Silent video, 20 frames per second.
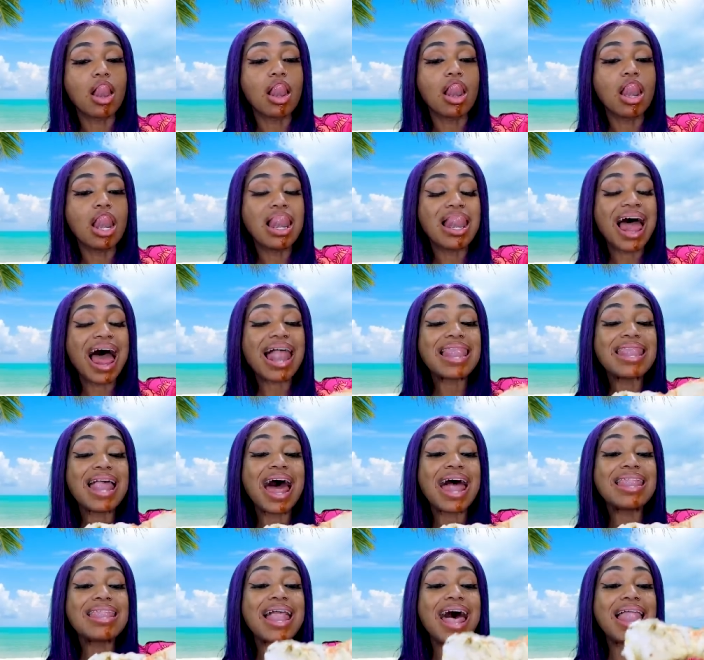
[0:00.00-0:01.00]
La
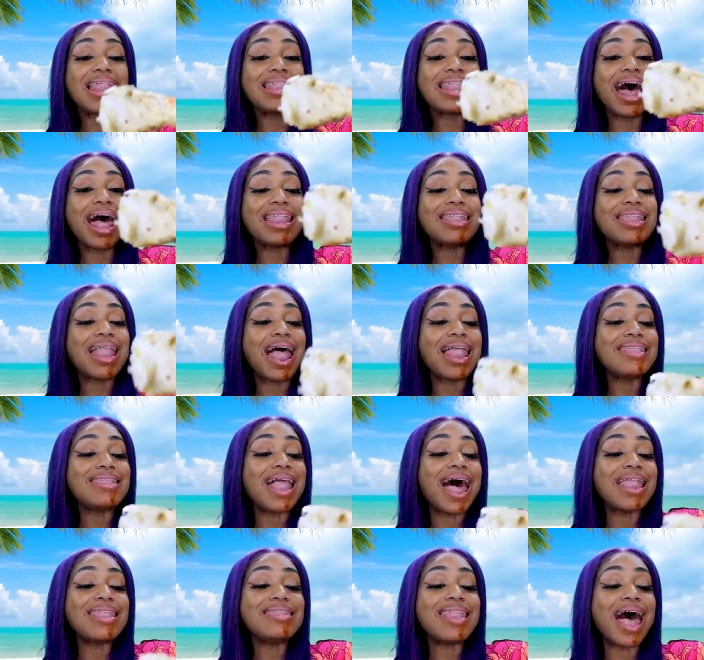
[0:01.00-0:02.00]
la la la la
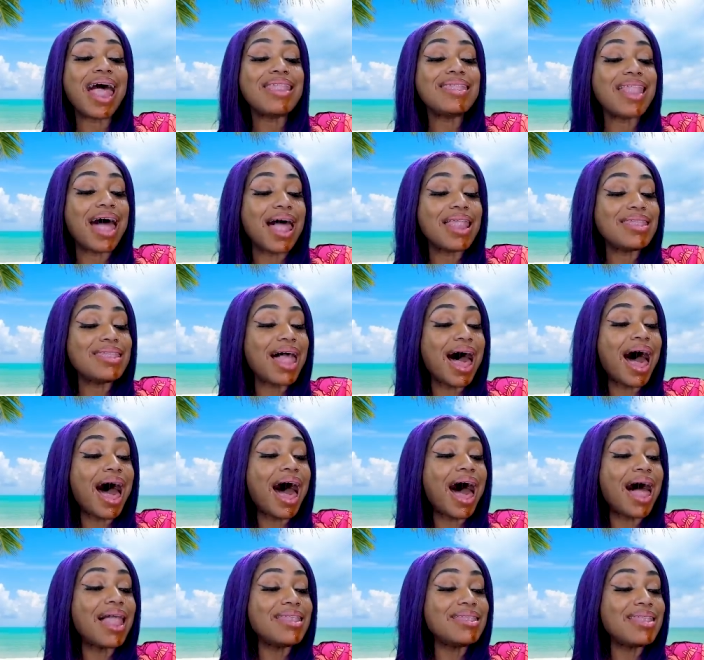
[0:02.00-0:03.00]
la la la
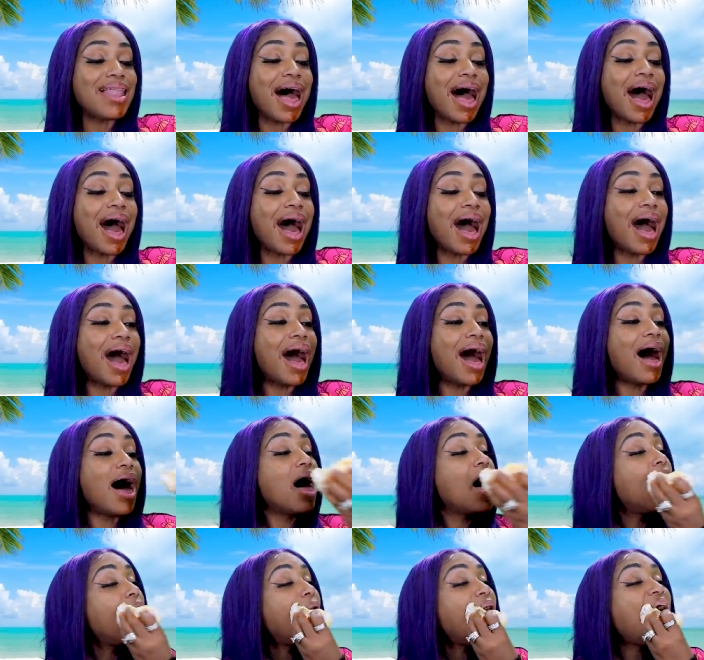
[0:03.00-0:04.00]
la la.
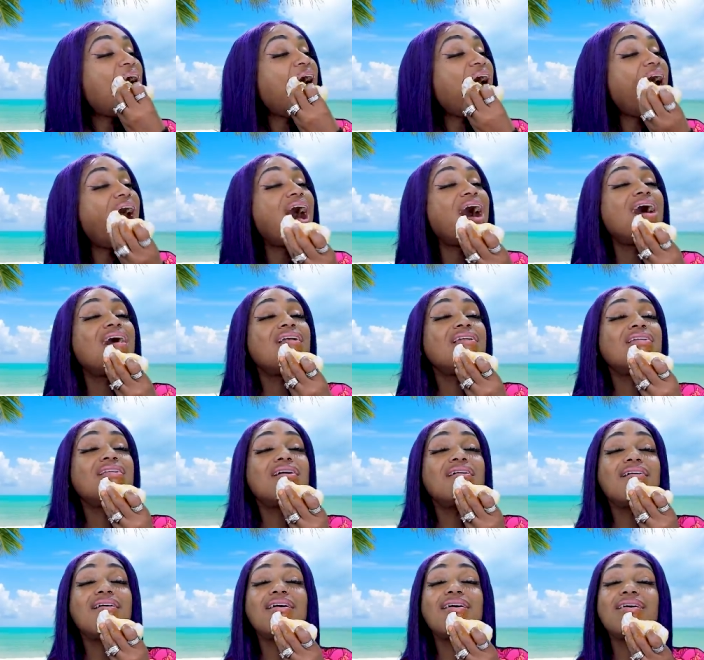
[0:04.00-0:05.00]
I
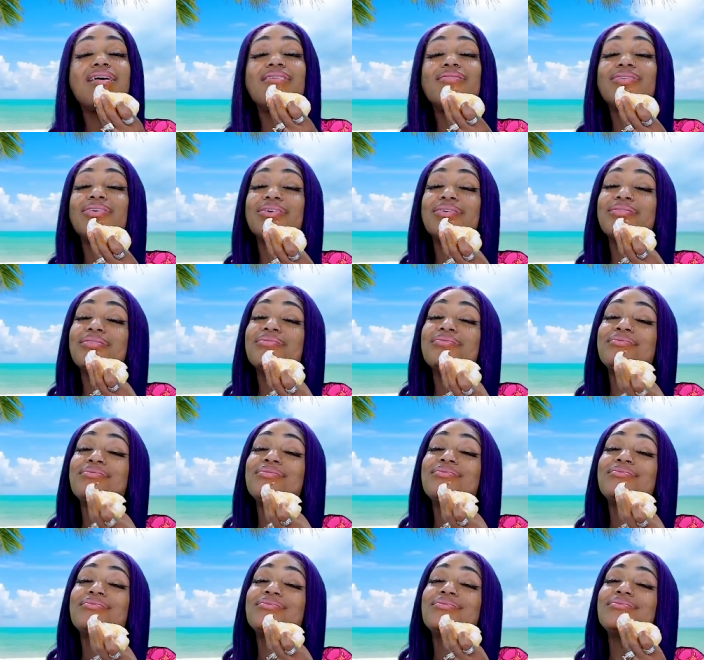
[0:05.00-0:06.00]
love
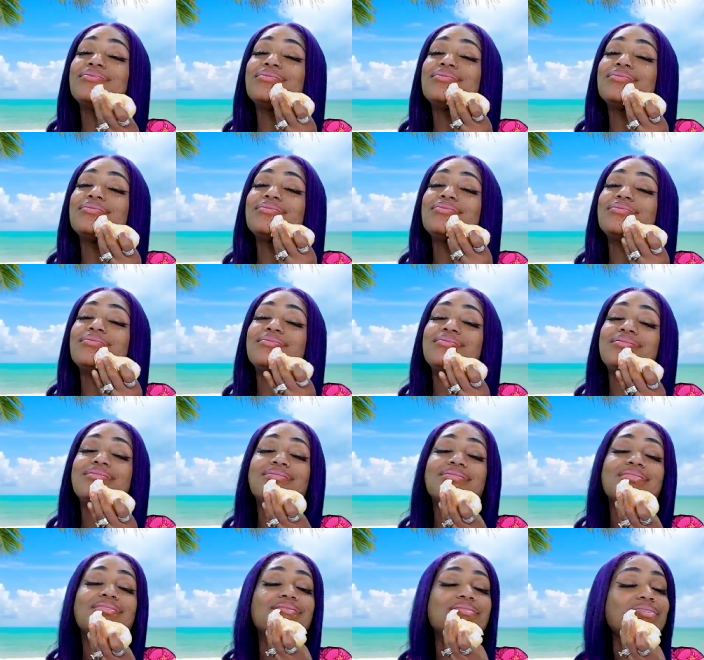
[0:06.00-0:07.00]

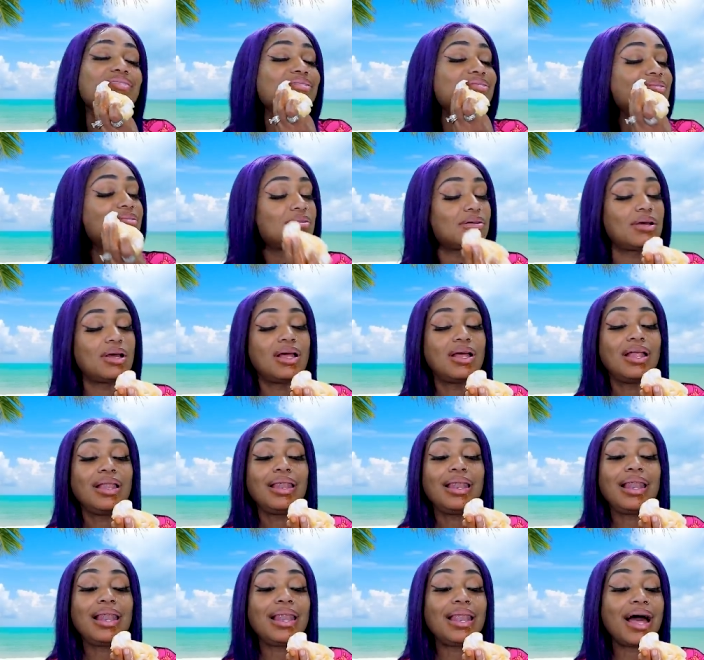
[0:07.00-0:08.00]
you.
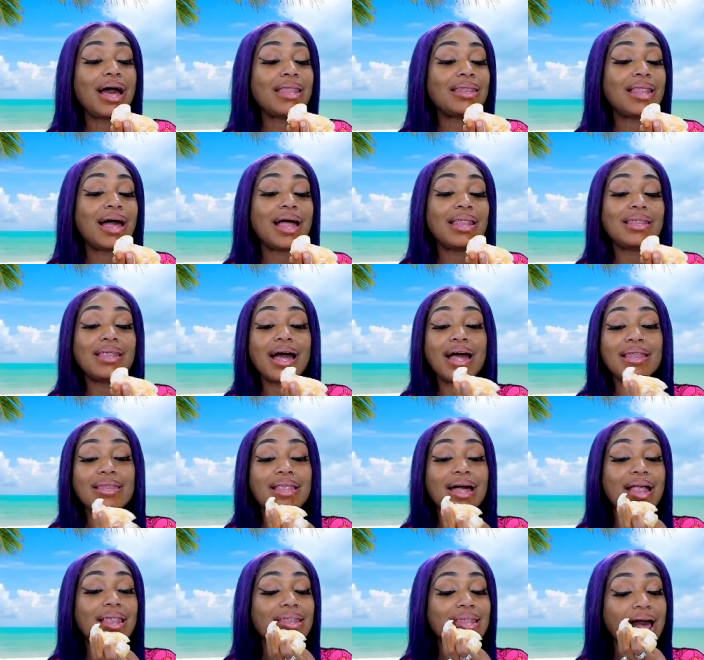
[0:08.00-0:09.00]
La la la
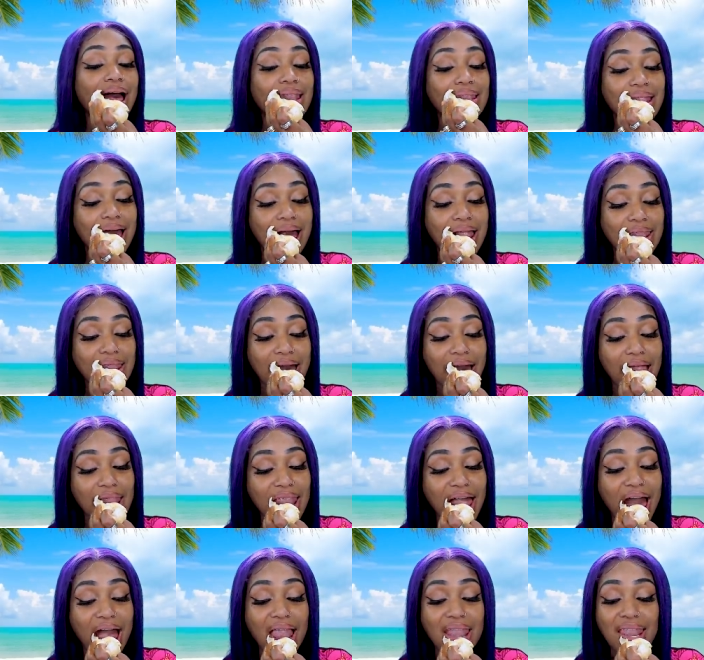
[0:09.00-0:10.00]
la la la la
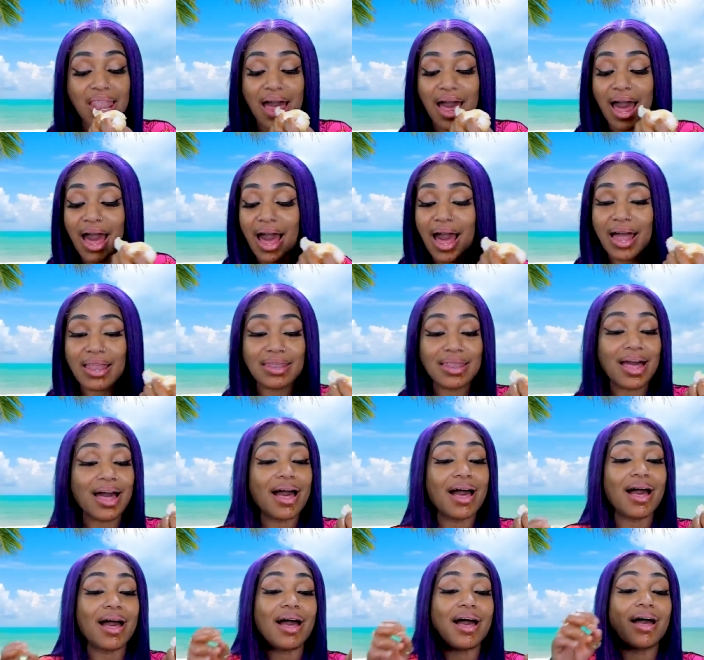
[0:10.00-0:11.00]
la la la.
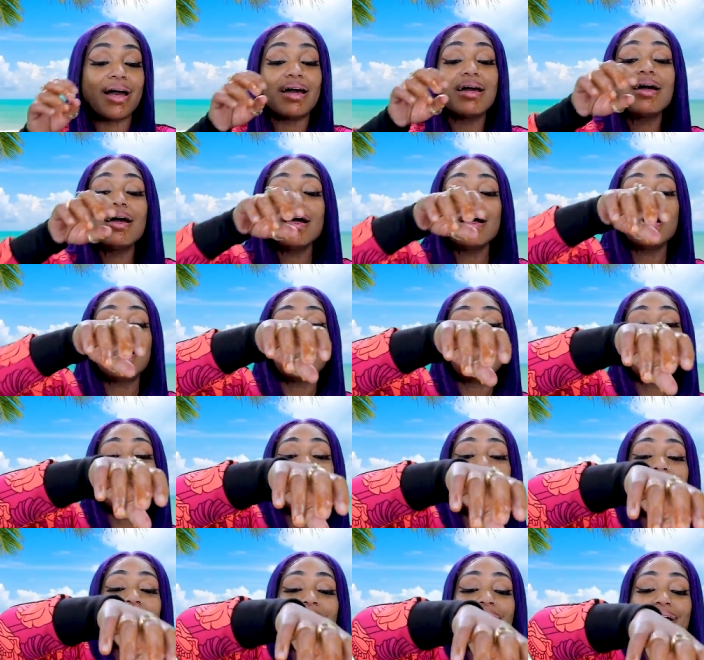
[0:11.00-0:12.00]

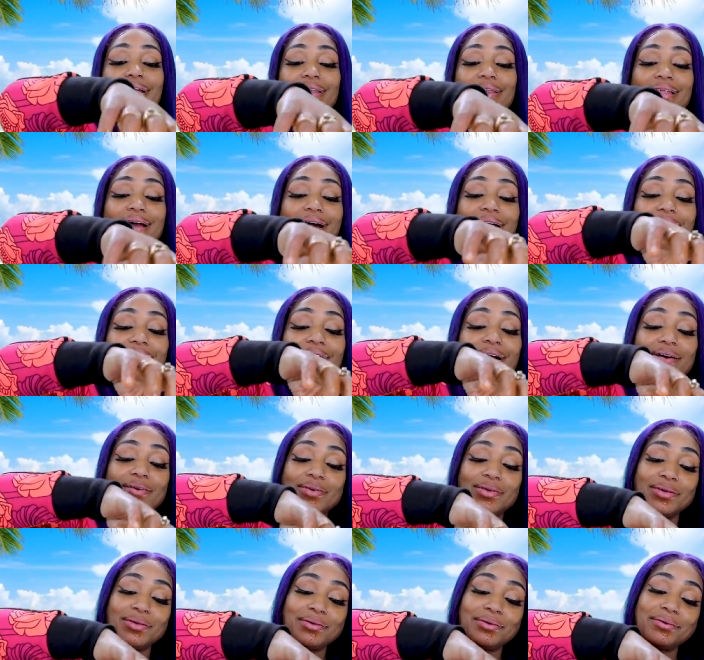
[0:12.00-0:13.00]
I love
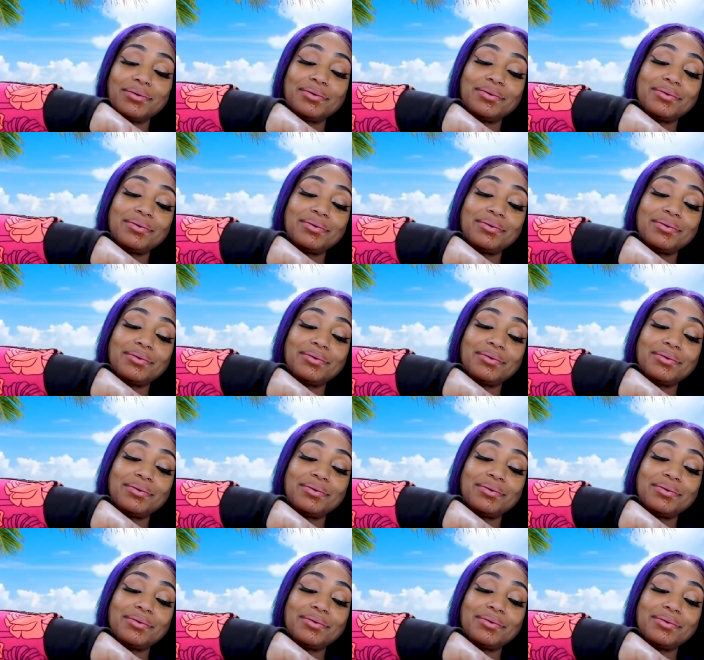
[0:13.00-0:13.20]
you.